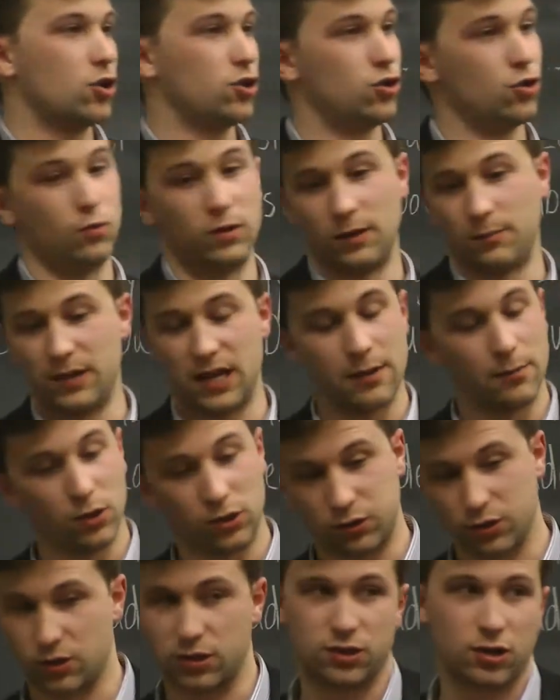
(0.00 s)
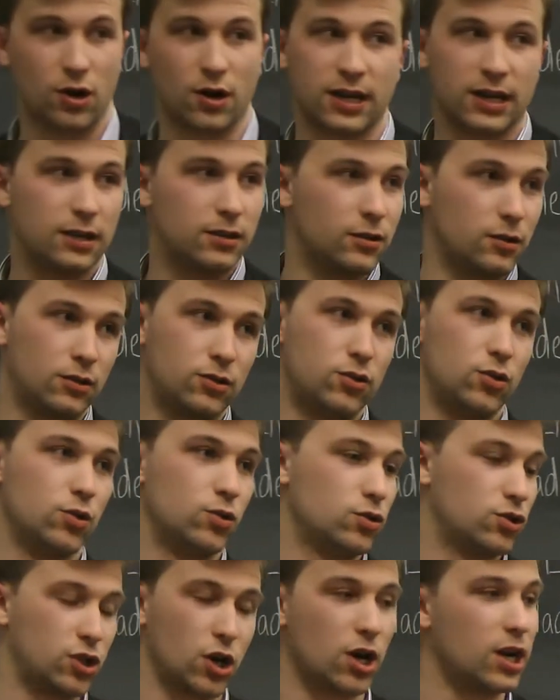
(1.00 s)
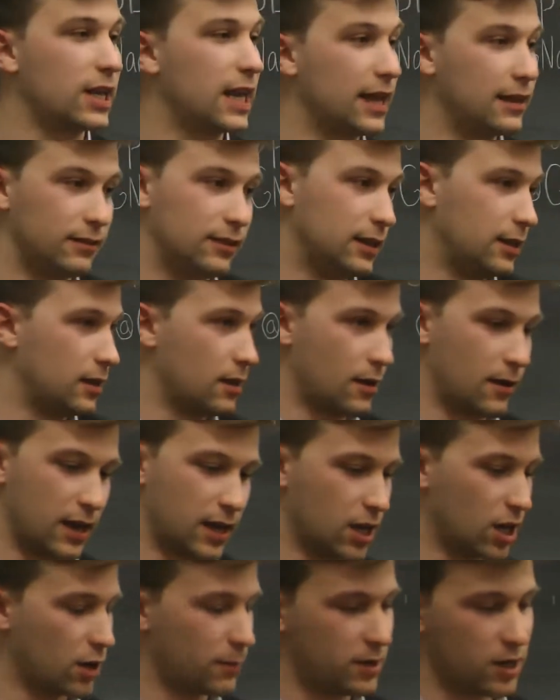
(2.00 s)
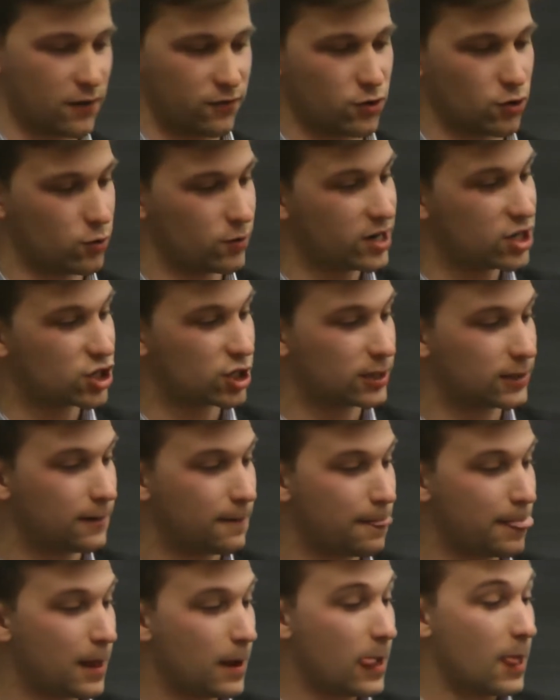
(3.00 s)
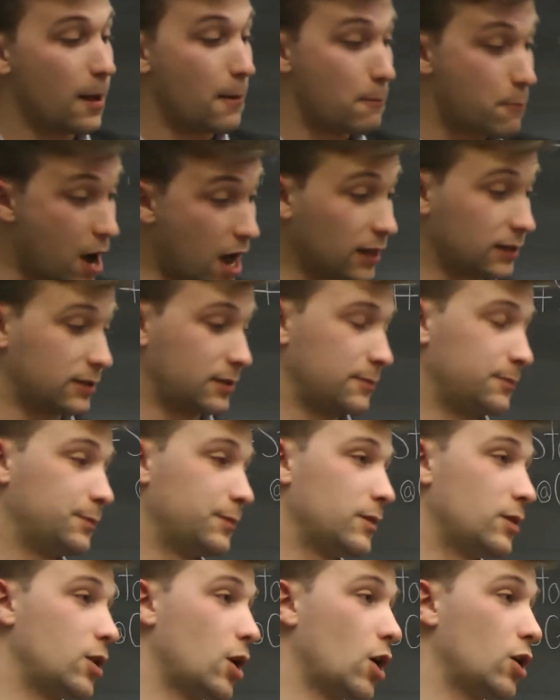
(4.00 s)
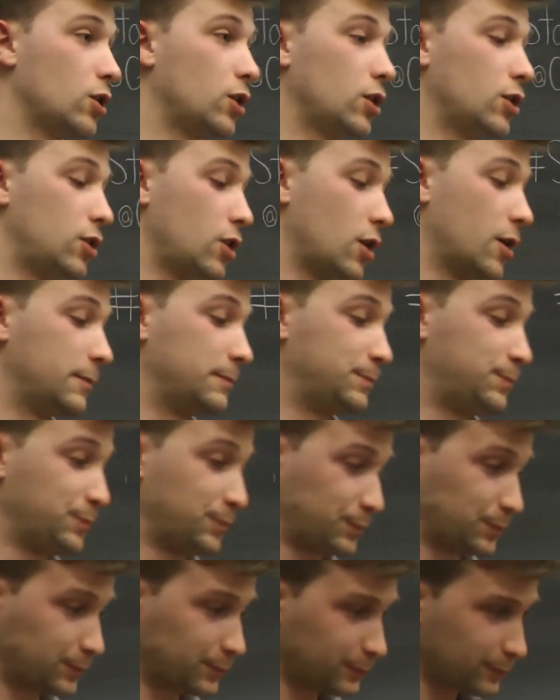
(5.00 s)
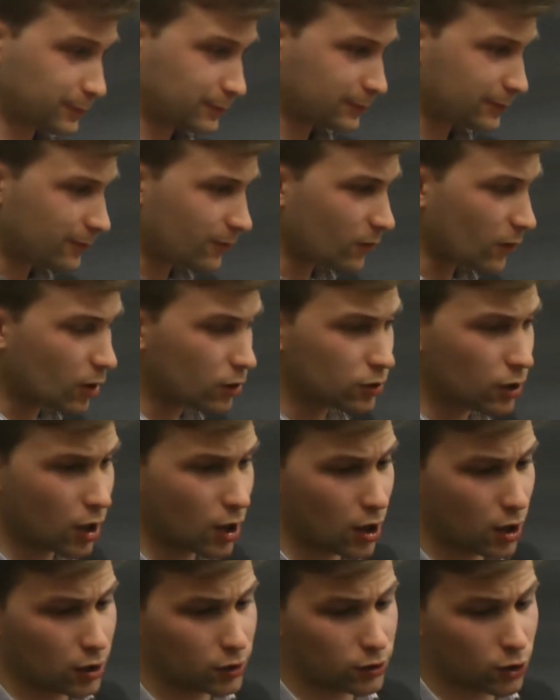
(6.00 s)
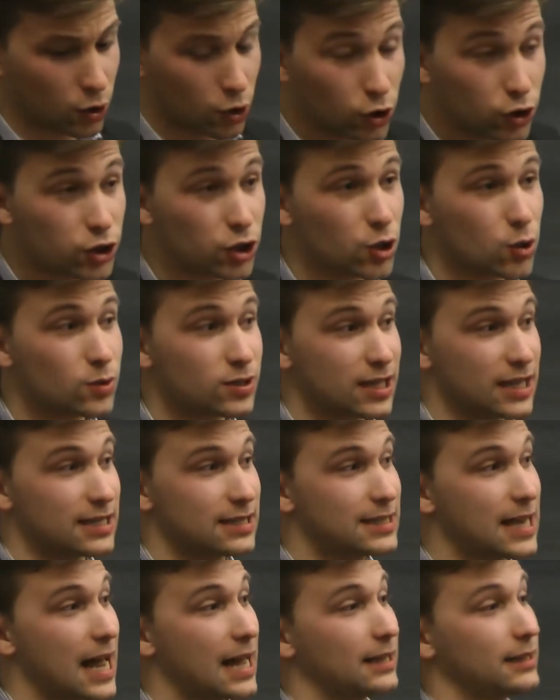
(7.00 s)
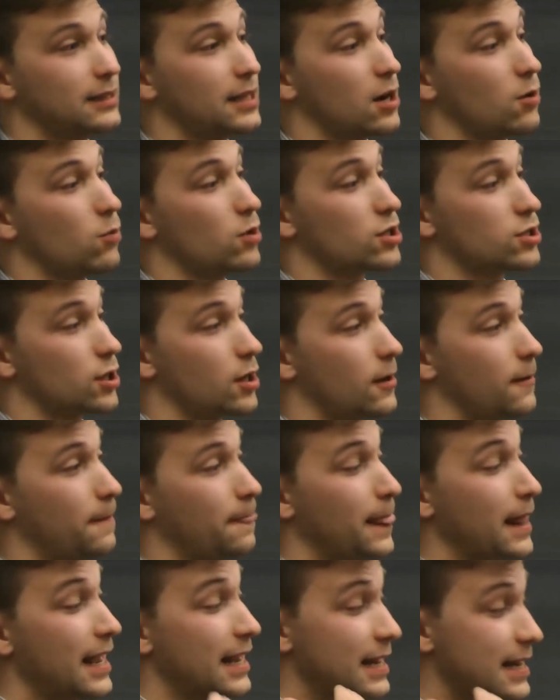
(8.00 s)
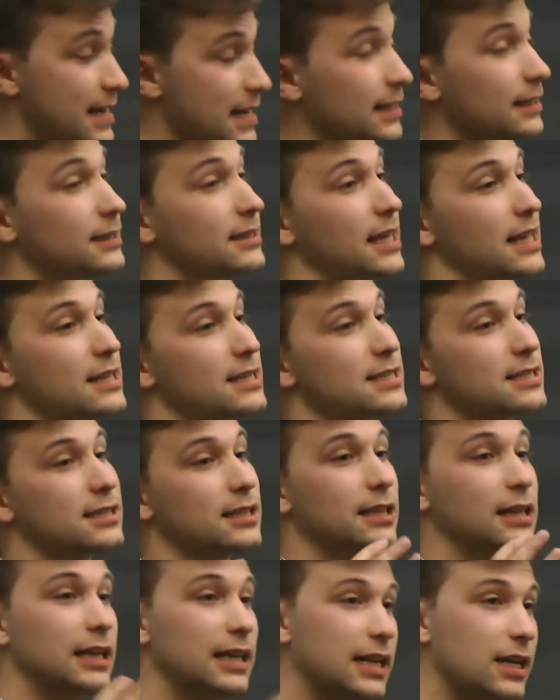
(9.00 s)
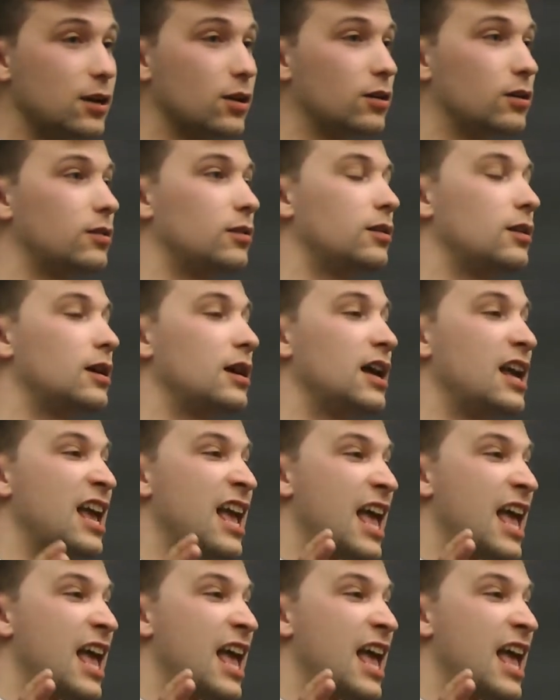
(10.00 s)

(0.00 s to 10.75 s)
you will be able to start again the economy of your region. But the good news is that there was an intense legal